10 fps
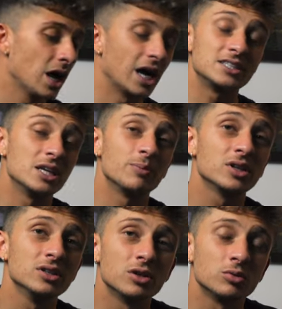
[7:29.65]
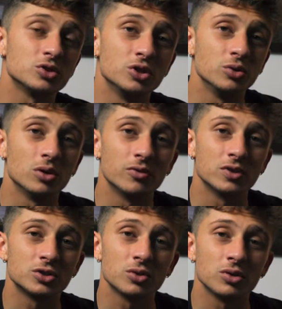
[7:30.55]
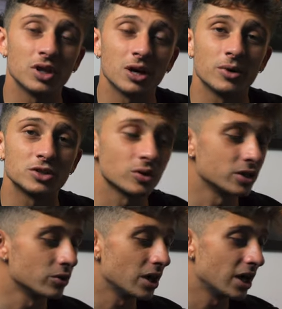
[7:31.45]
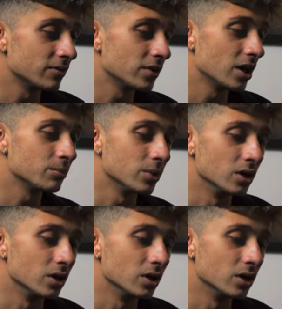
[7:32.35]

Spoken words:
I typically don't shoot over the shoulder that much, so I don't have that.